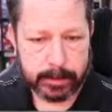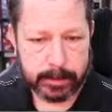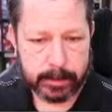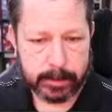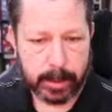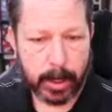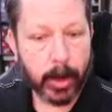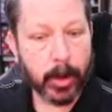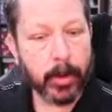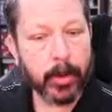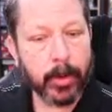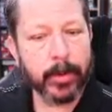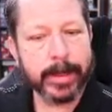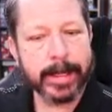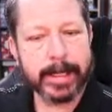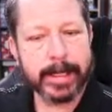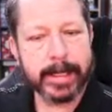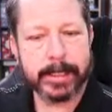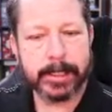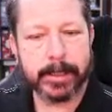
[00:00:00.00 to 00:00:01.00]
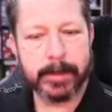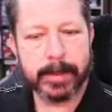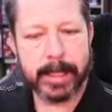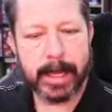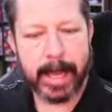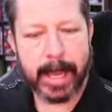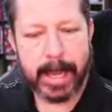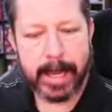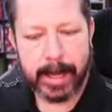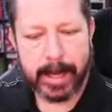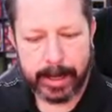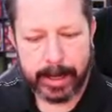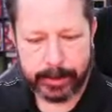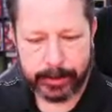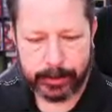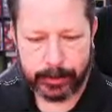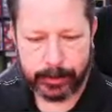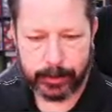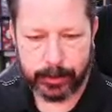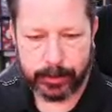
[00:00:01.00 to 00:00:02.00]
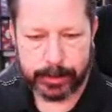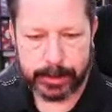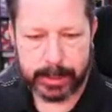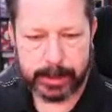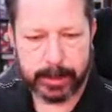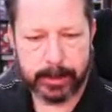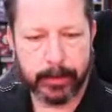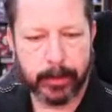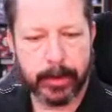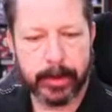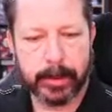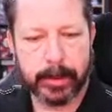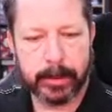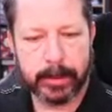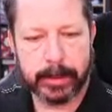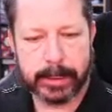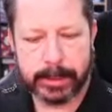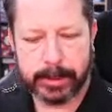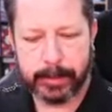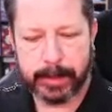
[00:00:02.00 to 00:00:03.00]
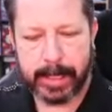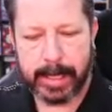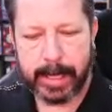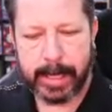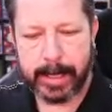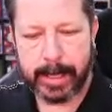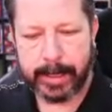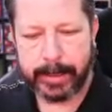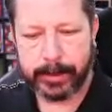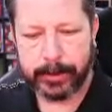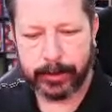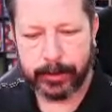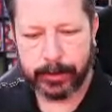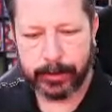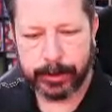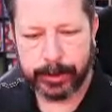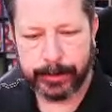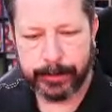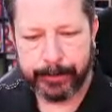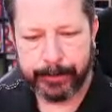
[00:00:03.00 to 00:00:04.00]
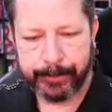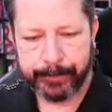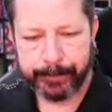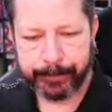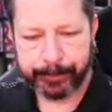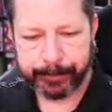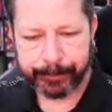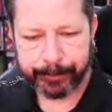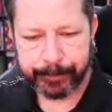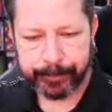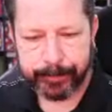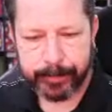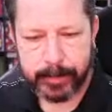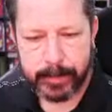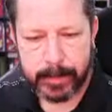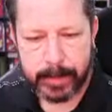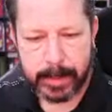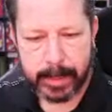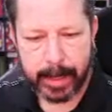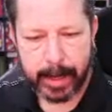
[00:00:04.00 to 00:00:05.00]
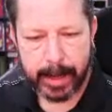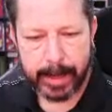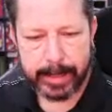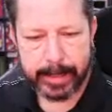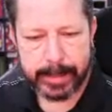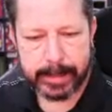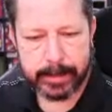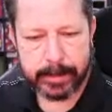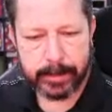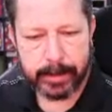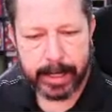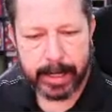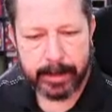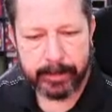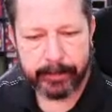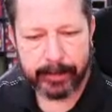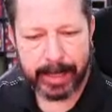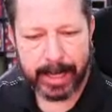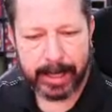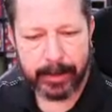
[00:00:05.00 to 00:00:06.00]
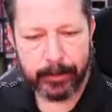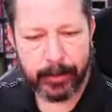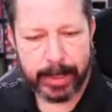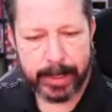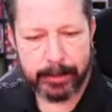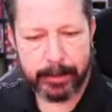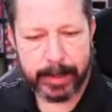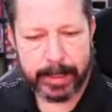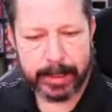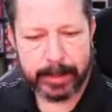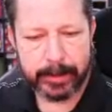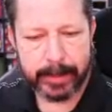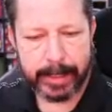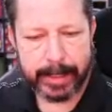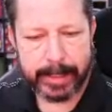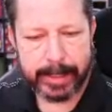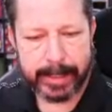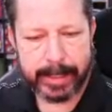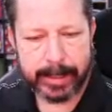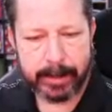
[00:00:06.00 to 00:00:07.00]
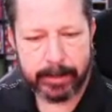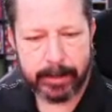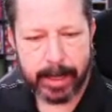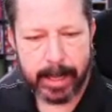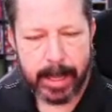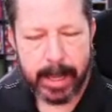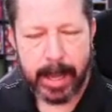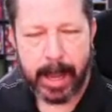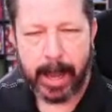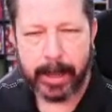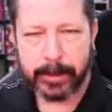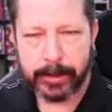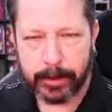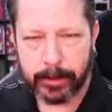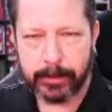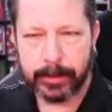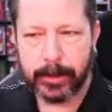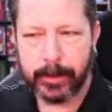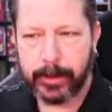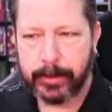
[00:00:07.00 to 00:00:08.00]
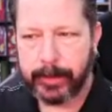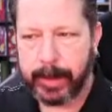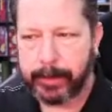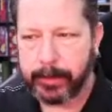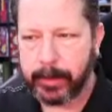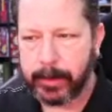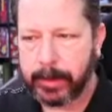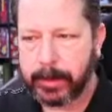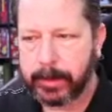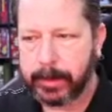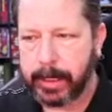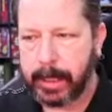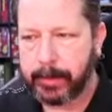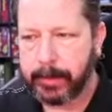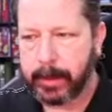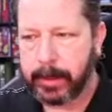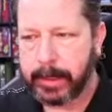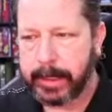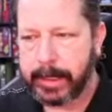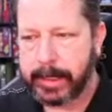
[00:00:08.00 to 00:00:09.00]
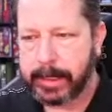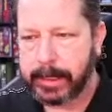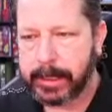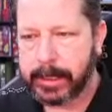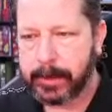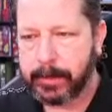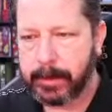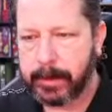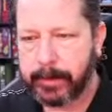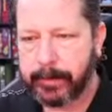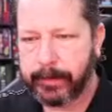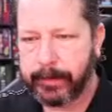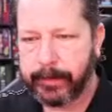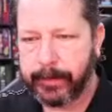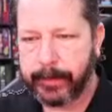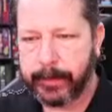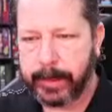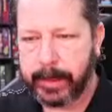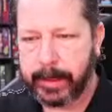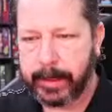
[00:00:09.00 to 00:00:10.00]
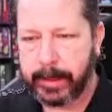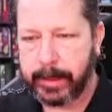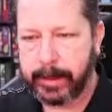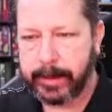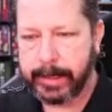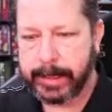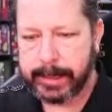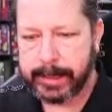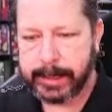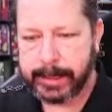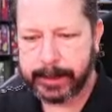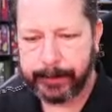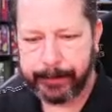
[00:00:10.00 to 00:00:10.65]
Oh, yeah, some of the AI tools. I think we're going to look at some of the AI tools. I do have lightweight PLA down. I don't know if I'm gonna get some of this